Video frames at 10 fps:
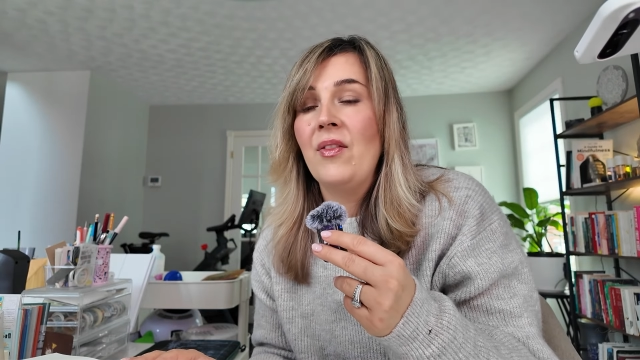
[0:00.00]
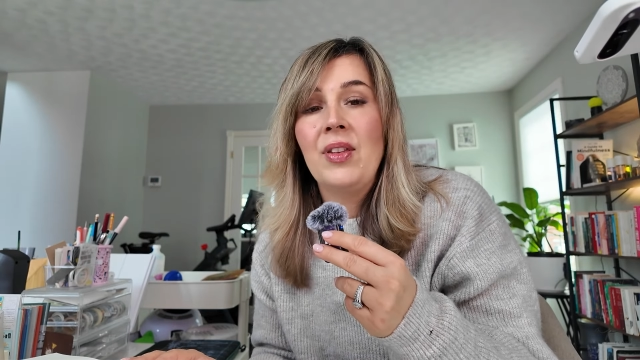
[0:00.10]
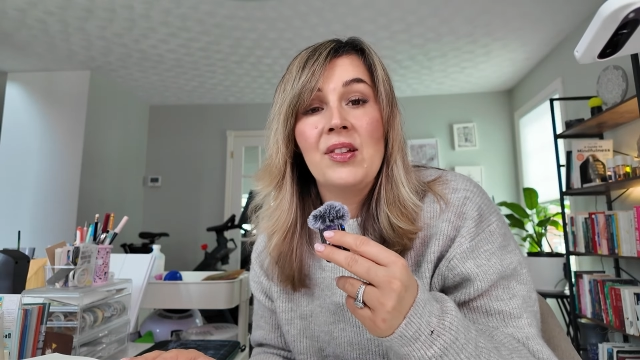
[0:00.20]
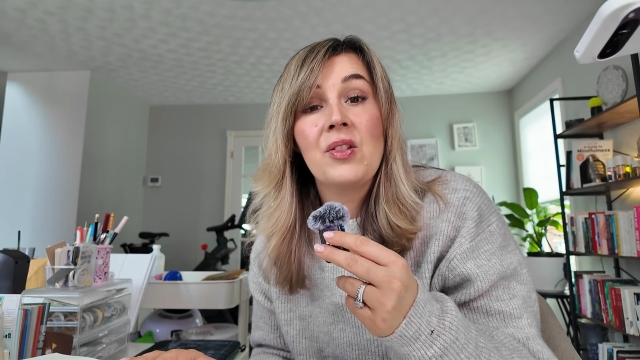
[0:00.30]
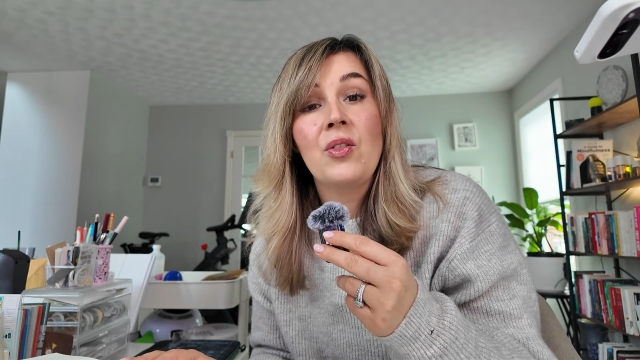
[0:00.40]
if
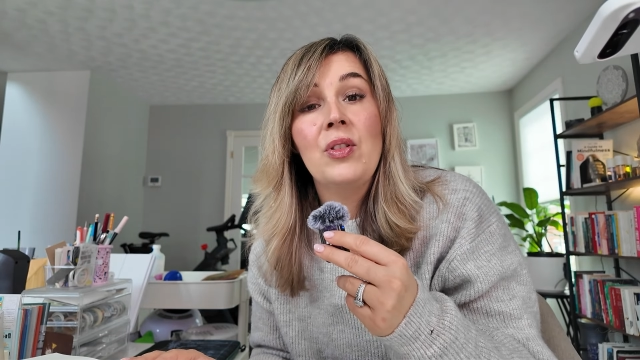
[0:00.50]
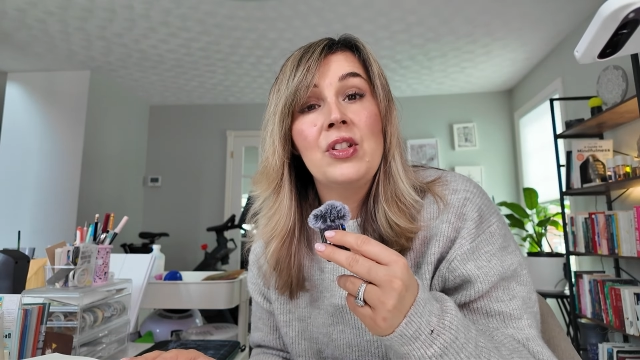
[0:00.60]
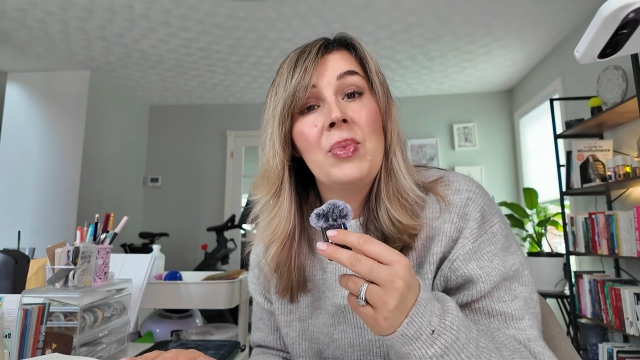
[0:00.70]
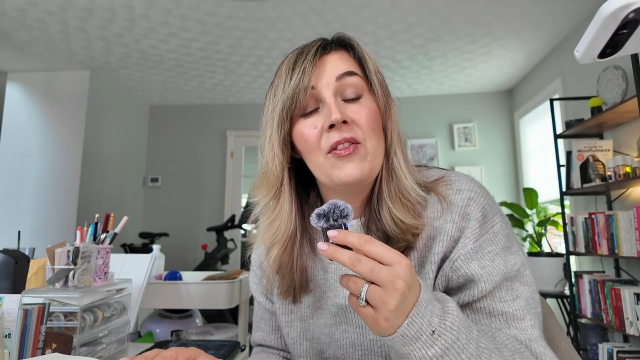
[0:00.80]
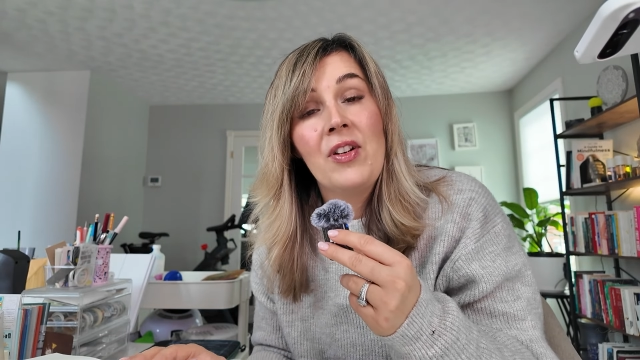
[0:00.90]
things are going
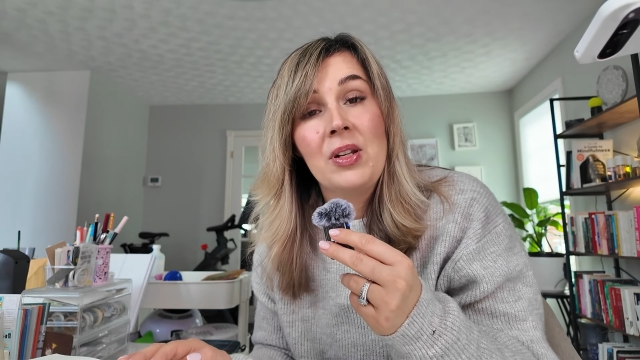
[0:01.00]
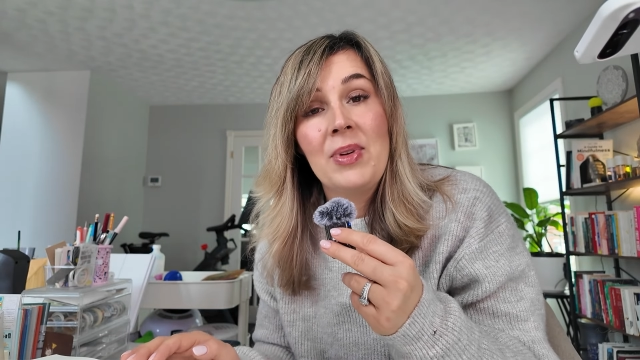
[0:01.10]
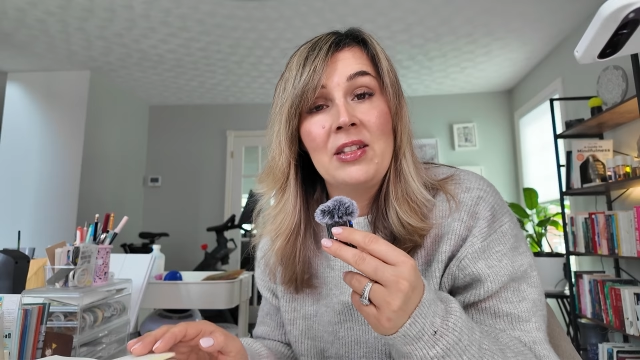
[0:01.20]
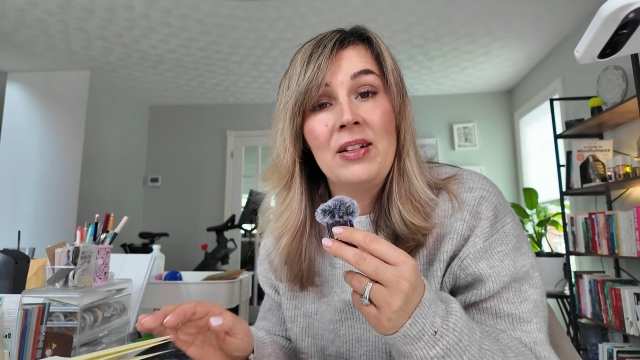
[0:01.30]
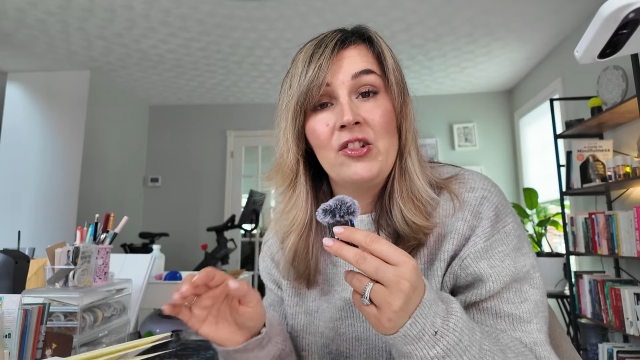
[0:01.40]
to be
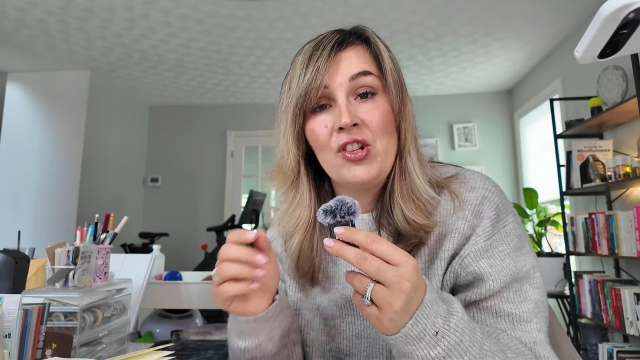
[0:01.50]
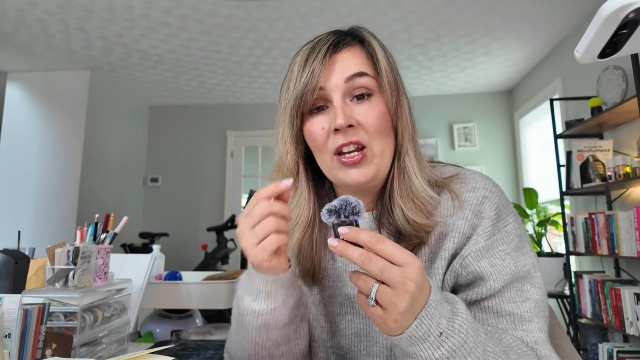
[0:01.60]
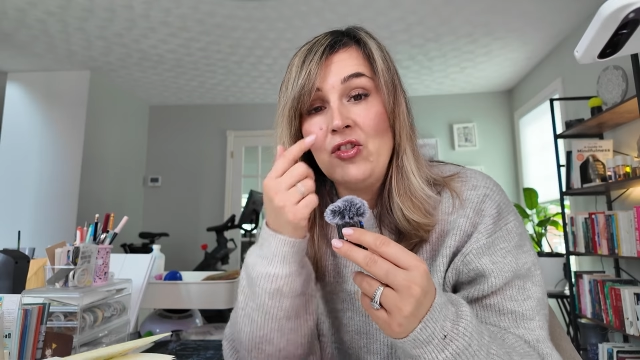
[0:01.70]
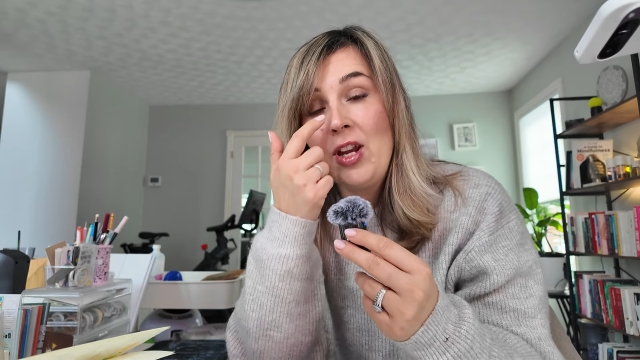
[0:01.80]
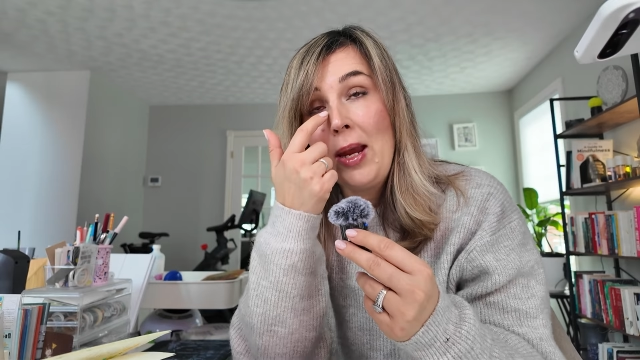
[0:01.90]
fundamentally
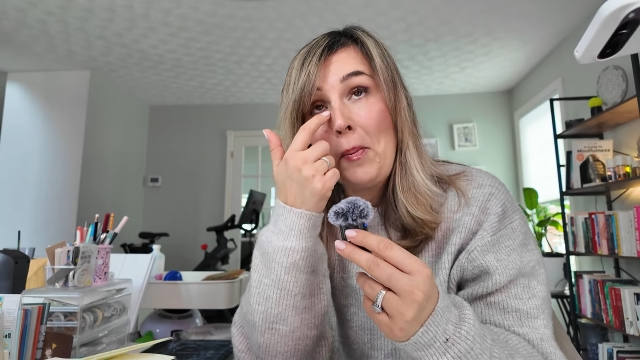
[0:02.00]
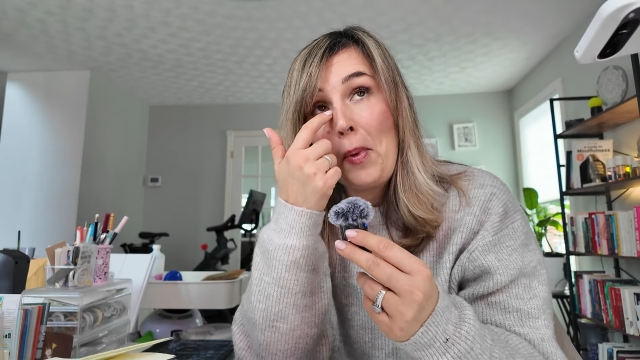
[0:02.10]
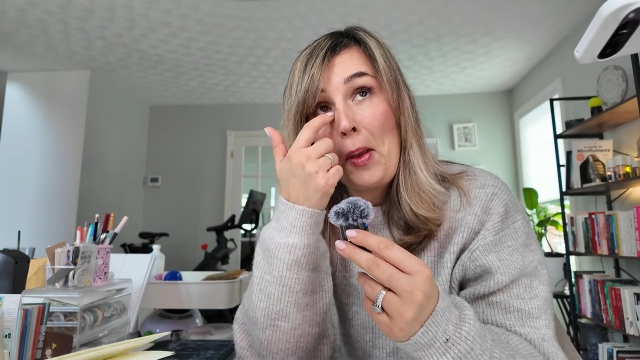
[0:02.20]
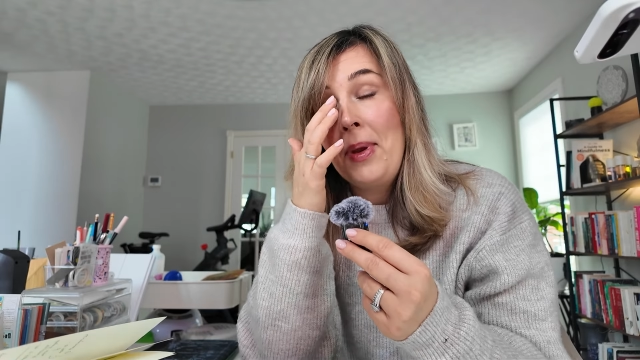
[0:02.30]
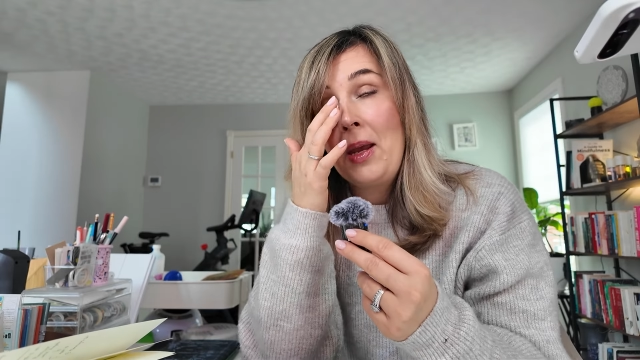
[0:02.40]
changing,
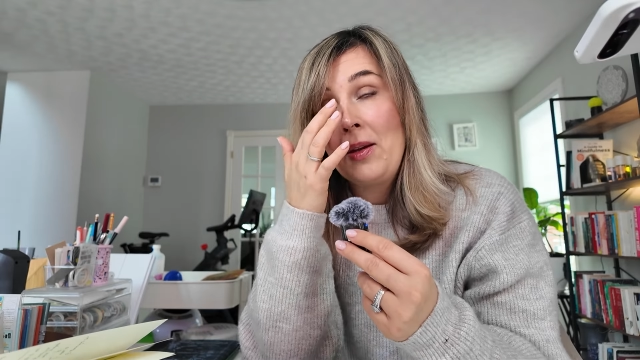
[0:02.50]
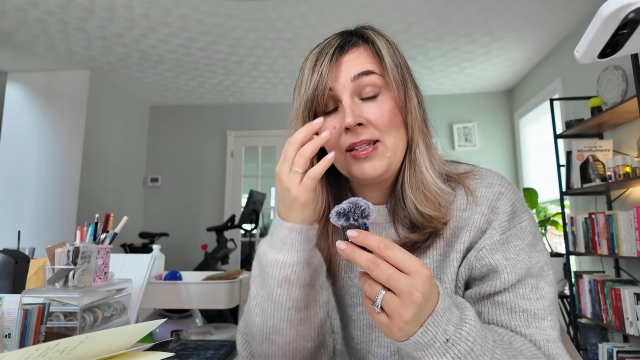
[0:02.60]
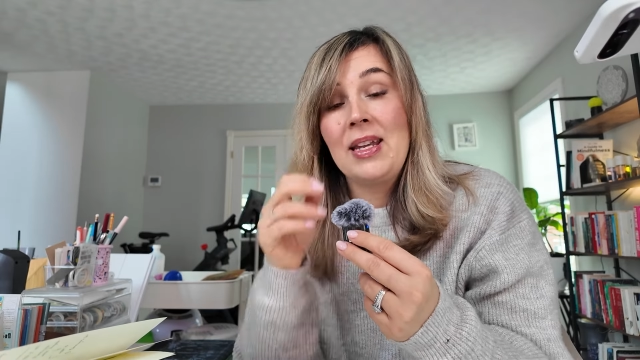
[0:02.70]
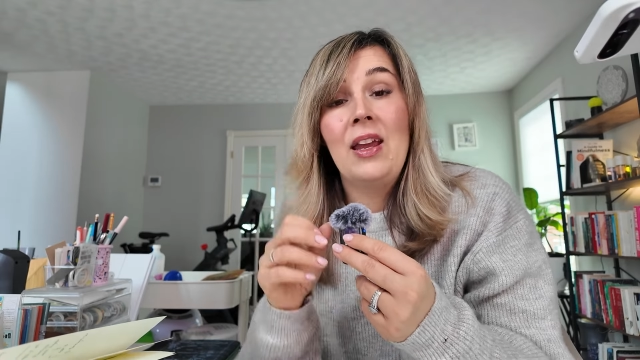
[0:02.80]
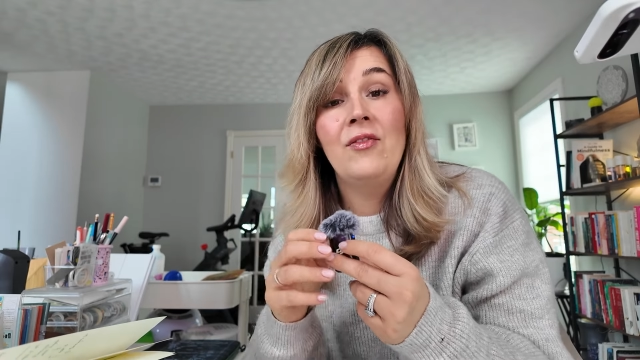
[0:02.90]

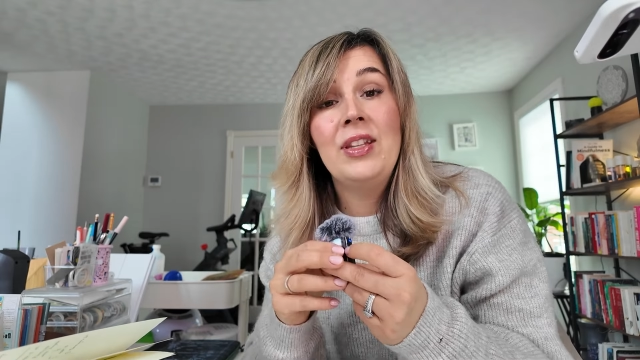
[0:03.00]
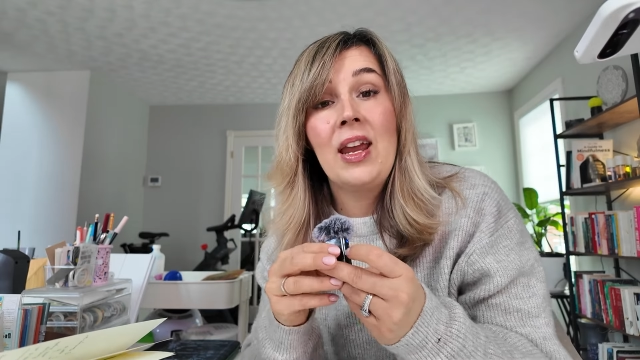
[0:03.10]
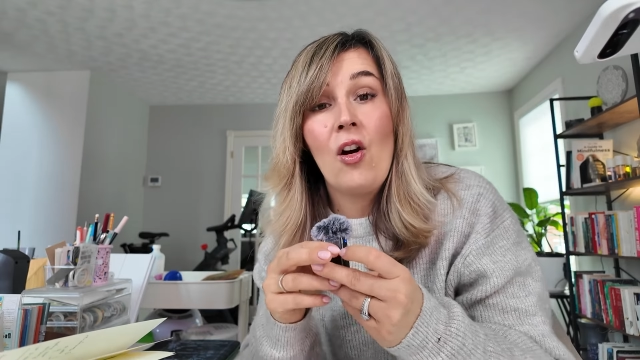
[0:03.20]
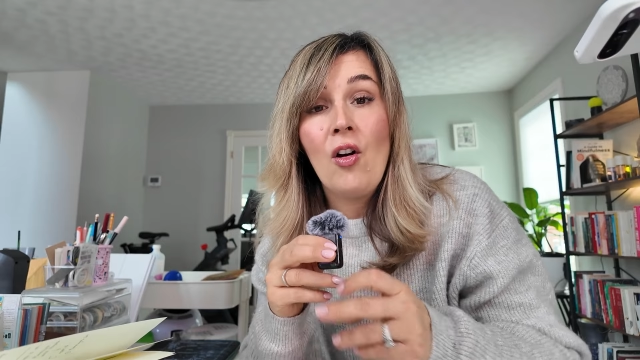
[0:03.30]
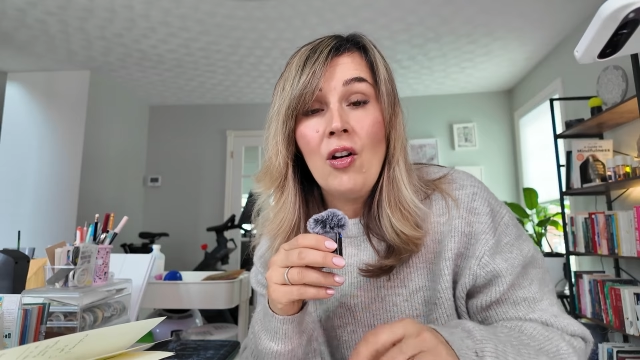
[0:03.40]
because if
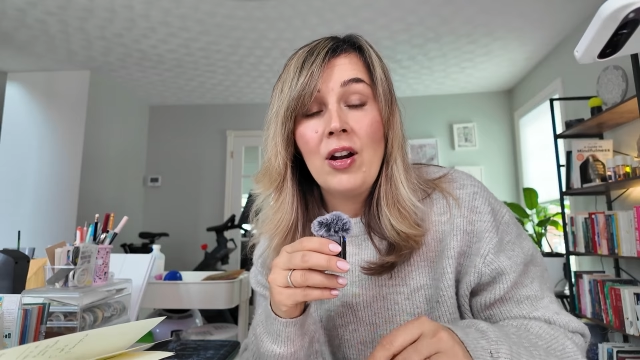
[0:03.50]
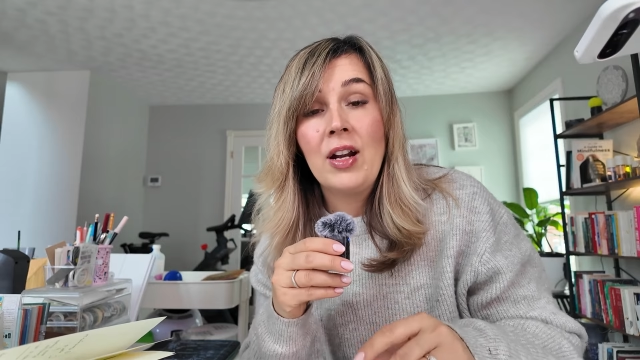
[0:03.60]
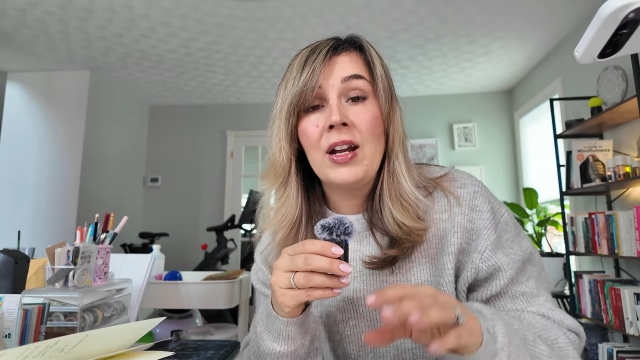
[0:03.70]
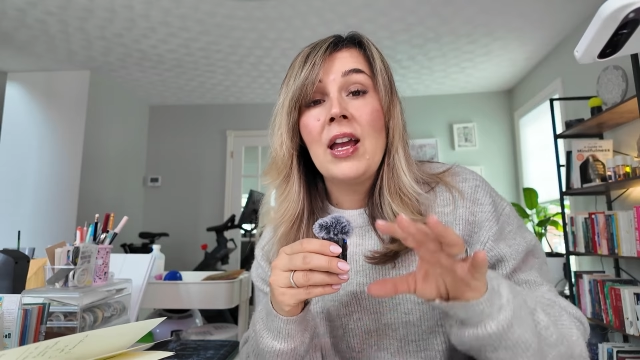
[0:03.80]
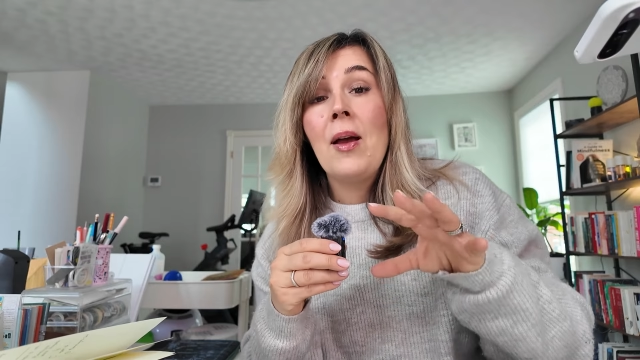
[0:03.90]
they are,